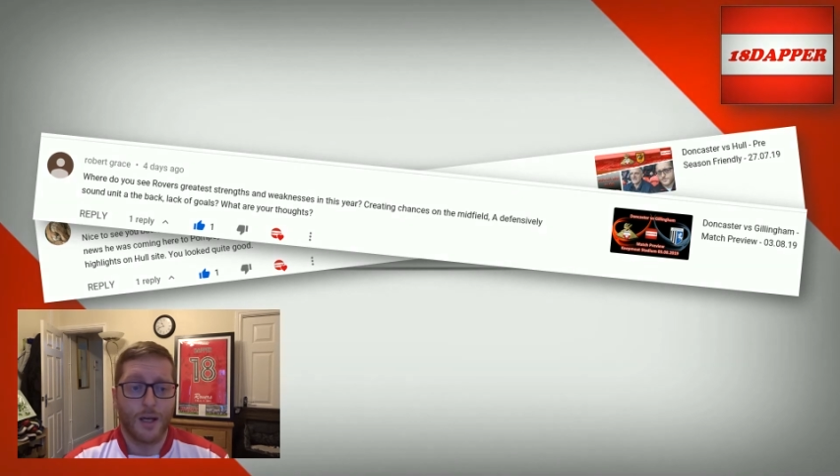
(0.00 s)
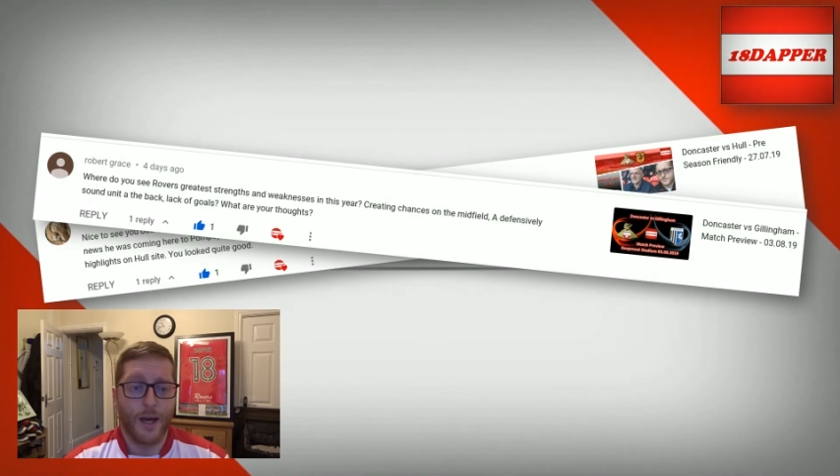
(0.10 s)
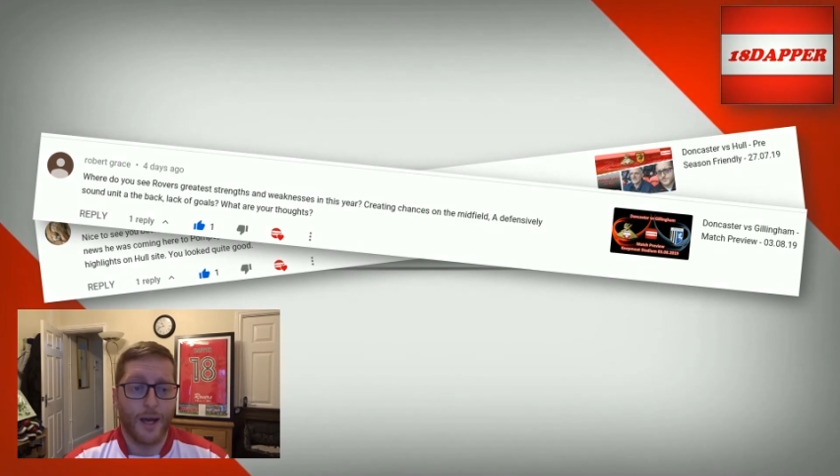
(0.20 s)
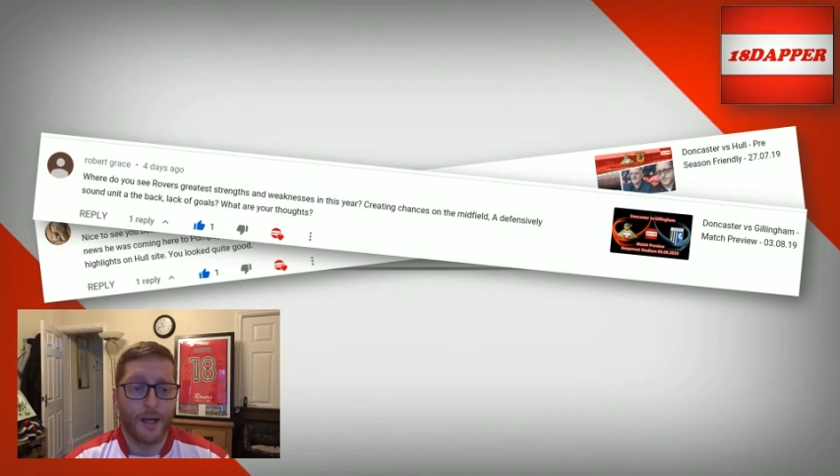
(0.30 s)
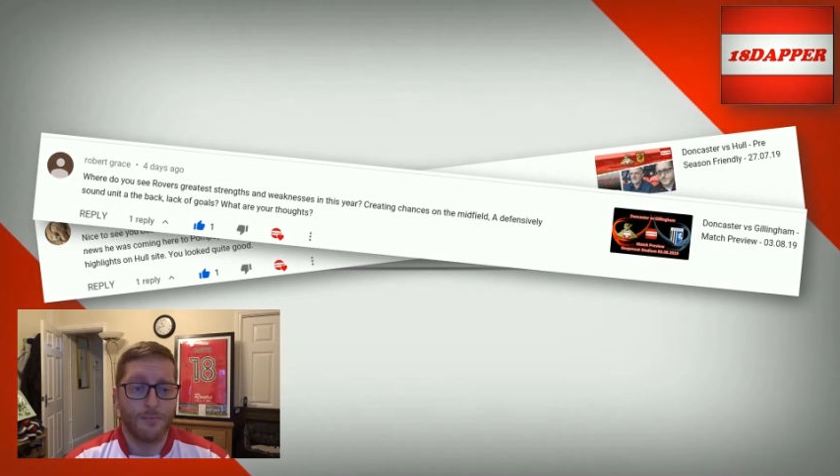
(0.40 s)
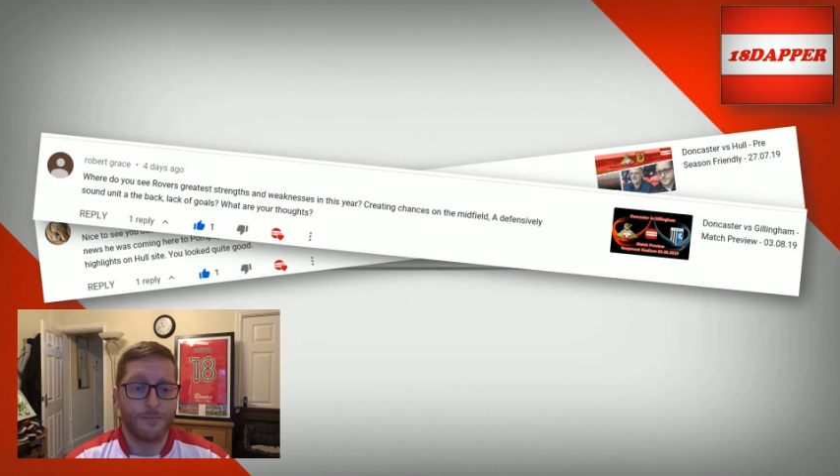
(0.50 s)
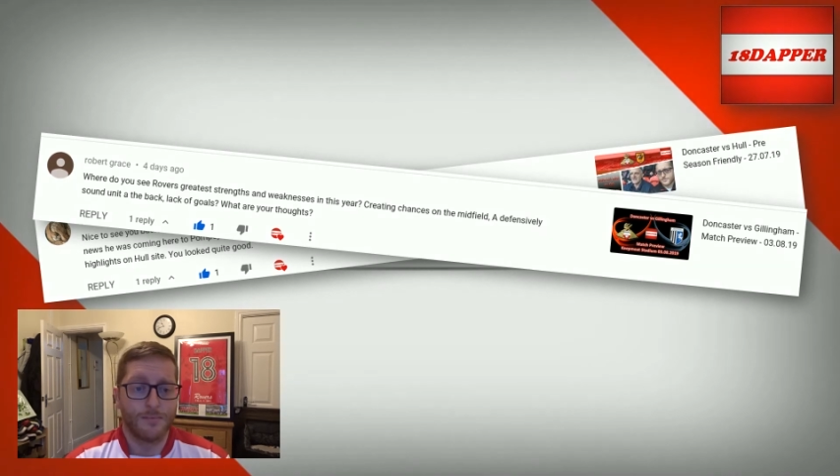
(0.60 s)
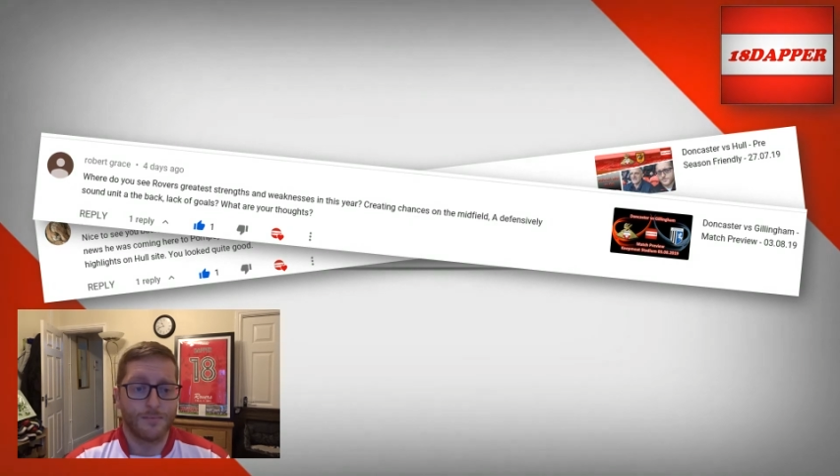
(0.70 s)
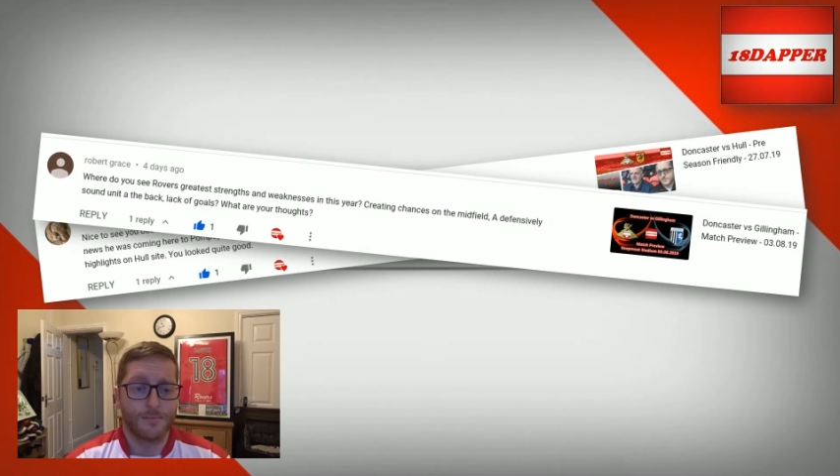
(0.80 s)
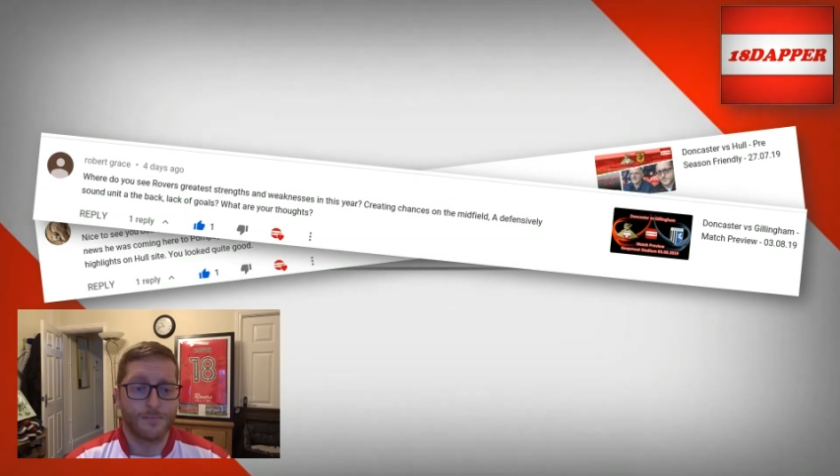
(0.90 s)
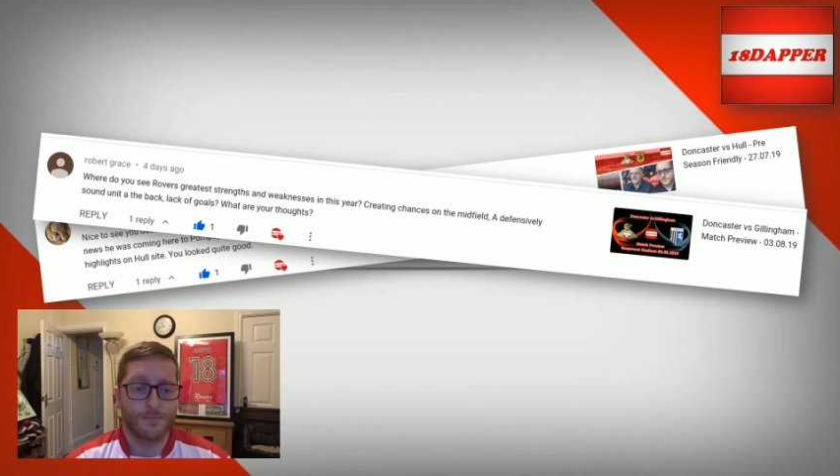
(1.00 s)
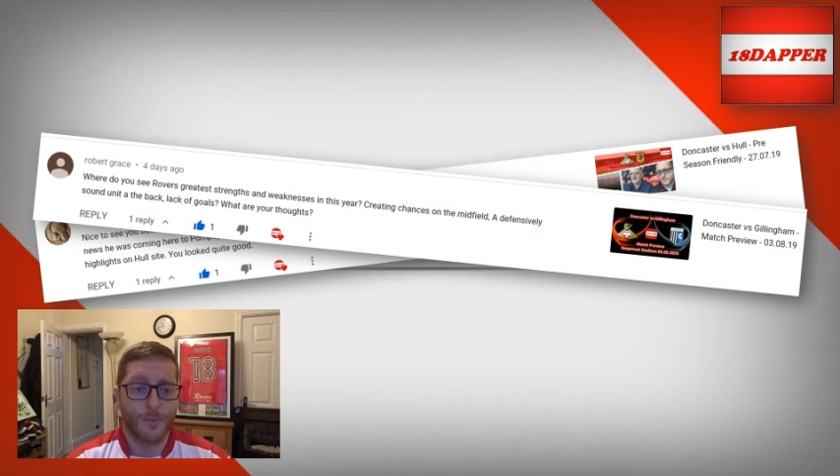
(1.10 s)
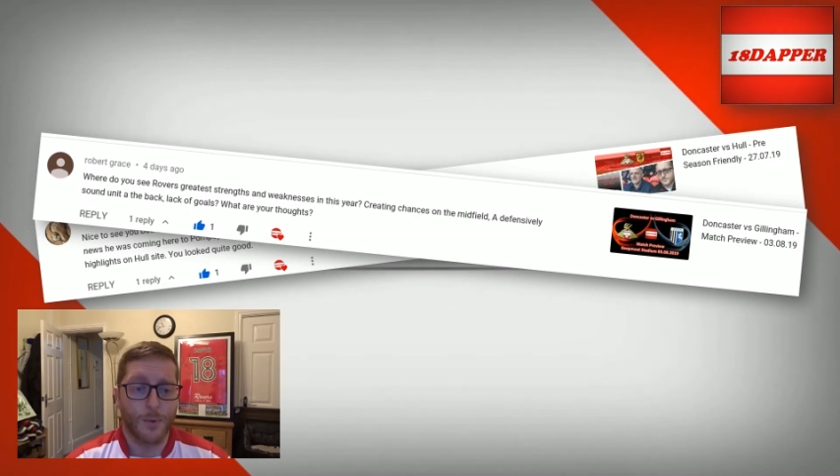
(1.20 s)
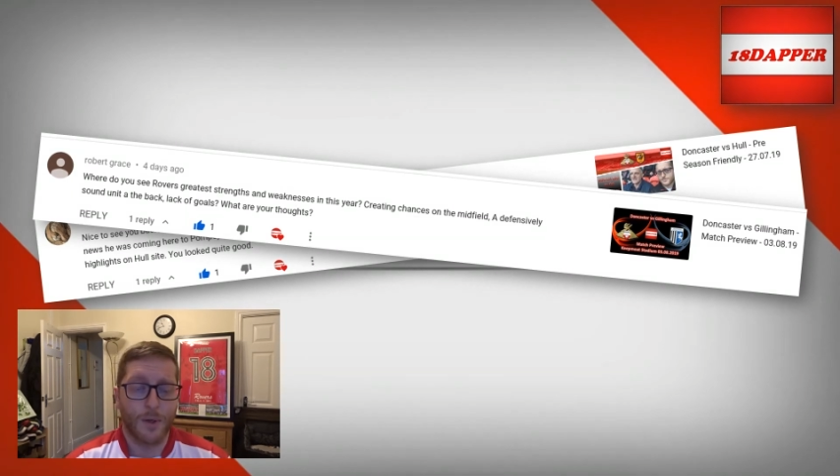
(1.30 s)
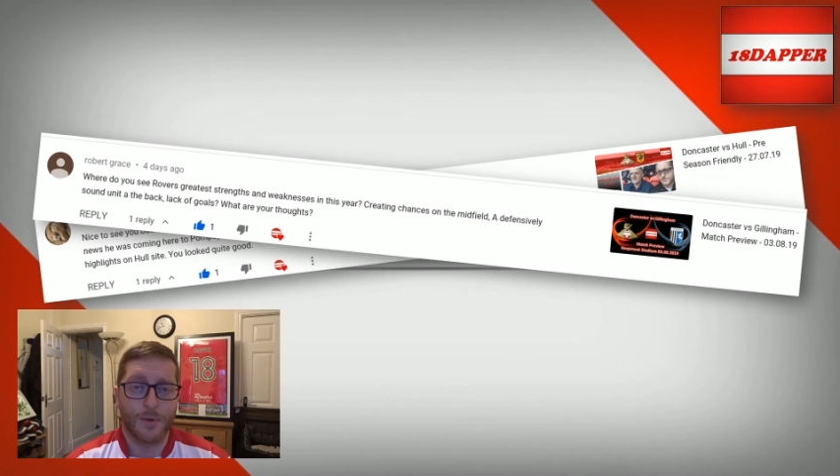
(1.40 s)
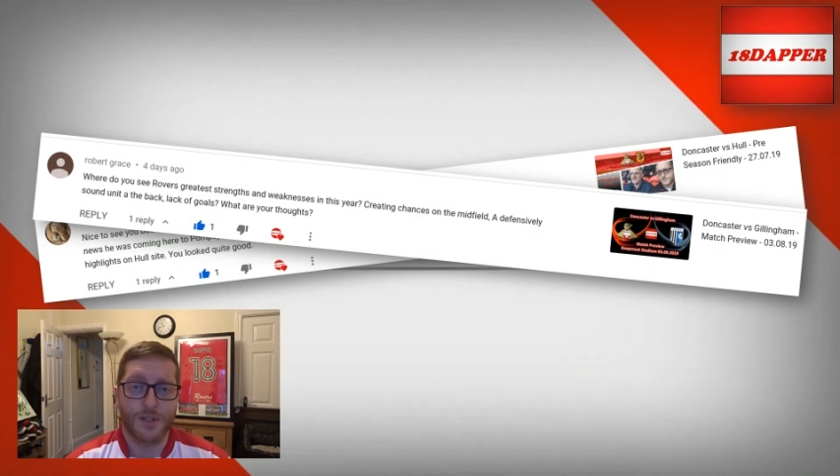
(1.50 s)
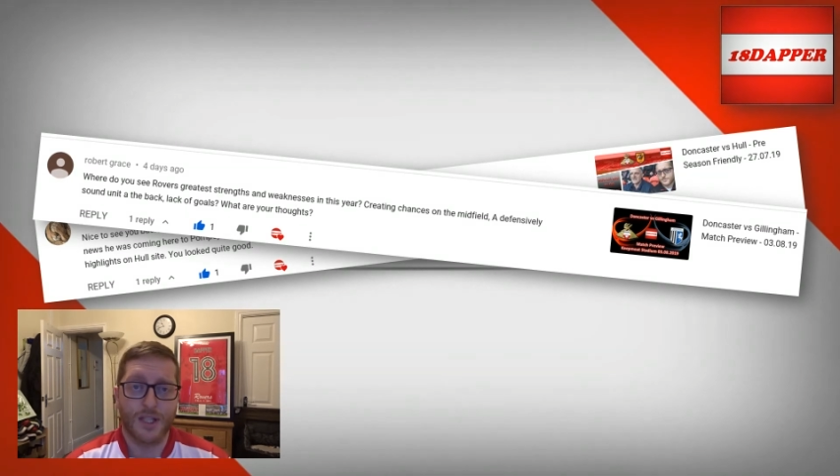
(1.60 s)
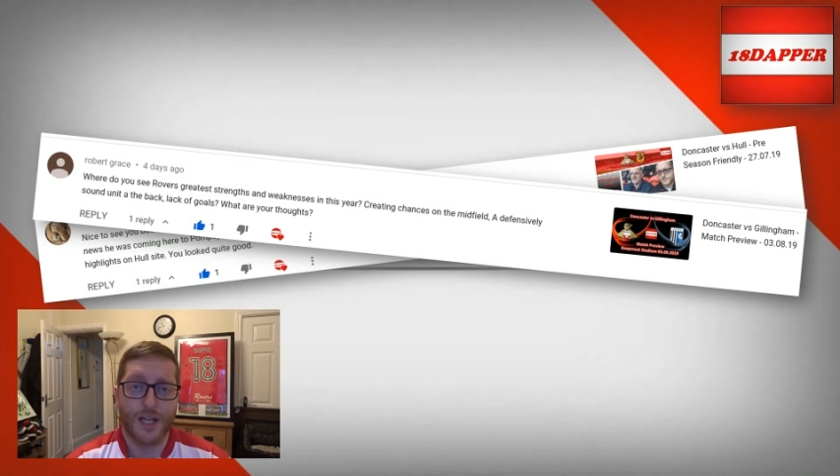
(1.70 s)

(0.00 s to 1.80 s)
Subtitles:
But we will see.